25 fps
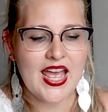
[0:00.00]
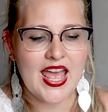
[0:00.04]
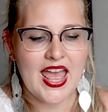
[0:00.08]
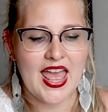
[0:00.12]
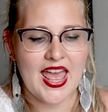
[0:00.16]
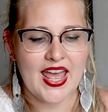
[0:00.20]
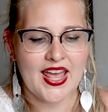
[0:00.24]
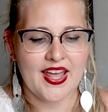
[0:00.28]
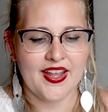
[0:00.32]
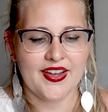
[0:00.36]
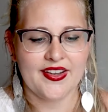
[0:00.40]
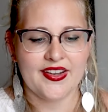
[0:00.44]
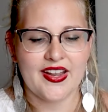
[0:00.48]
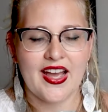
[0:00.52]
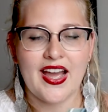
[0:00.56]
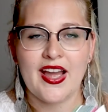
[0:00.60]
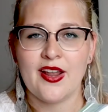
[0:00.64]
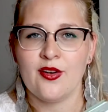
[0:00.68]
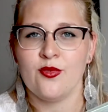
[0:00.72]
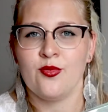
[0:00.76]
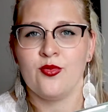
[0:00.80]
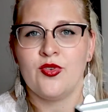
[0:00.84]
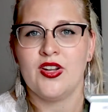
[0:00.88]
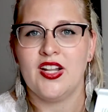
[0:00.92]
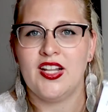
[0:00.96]
And I
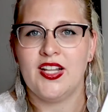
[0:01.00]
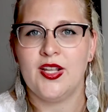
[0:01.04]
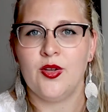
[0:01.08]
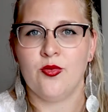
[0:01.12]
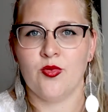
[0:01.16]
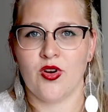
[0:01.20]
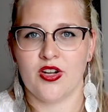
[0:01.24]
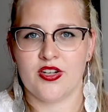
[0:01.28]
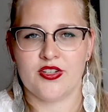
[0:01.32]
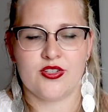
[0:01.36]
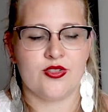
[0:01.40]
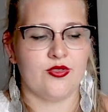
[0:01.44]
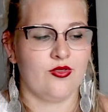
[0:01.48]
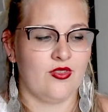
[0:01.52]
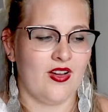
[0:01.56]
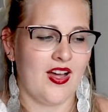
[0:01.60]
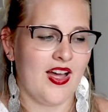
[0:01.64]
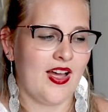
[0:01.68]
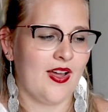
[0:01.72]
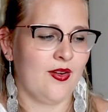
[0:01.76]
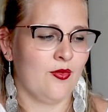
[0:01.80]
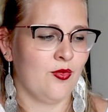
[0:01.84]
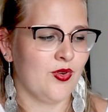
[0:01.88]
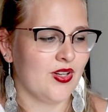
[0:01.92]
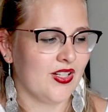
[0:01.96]
really want to.
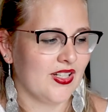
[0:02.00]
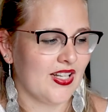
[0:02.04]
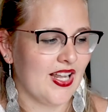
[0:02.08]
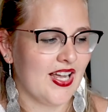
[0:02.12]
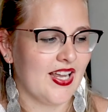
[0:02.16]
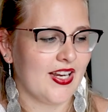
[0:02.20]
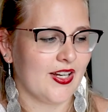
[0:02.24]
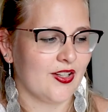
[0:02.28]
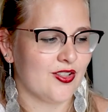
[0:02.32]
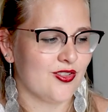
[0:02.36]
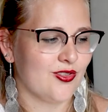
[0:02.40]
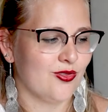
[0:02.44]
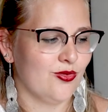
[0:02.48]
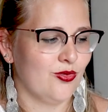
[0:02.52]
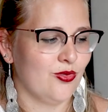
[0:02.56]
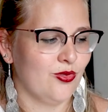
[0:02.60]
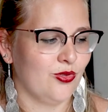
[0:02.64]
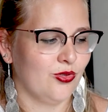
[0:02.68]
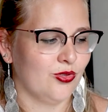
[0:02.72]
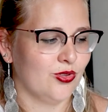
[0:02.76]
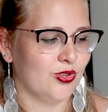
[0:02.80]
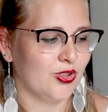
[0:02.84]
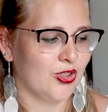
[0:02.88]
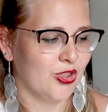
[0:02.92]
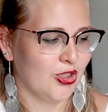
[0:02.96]
I would like
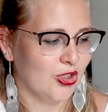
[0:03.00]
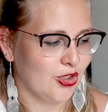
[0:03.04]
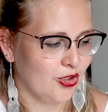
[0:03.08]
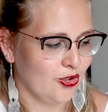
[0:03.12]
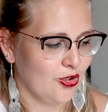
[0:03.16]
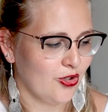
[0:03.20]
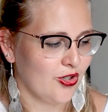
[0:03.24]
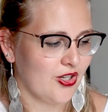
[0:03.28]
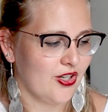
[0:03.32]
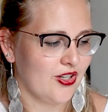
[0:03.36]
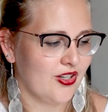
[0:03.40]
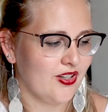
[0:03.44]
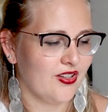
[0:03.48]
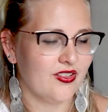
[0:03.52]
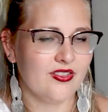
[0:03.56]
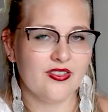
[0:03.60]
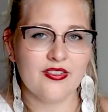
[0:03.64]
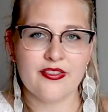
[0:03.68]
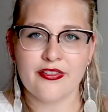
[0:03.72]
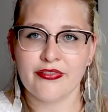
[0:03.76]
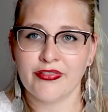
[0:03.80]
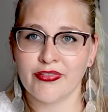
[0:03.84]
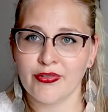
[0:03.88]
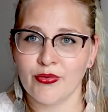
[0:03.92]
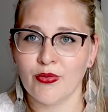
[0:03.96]
to look
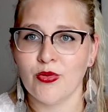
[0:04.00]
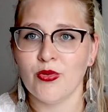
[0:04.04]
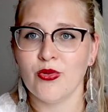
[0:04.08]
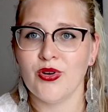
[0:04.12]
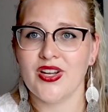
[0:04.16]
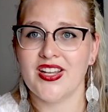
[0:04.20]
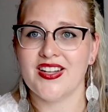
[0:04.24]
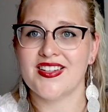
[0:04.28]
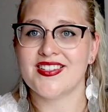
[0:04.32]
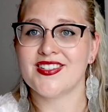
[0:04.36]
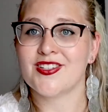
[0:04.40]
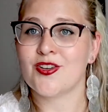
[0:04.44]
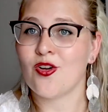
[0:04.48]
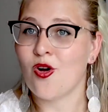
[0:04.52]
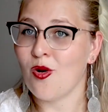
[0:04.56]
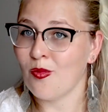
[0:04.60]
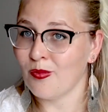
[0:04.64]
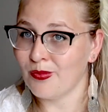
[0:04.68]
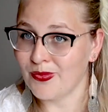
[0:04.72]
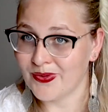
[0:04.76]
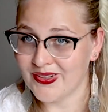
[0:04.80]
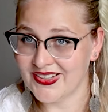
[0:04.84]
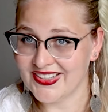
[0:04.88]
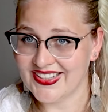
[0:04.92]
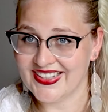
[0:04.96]
through it
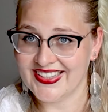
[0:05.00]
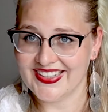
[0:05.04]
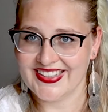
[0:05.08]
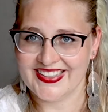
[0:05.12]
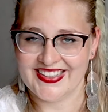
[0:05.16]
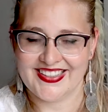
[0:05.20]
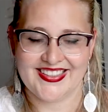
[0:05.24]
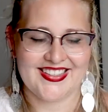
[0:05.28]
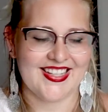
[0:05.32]
completely.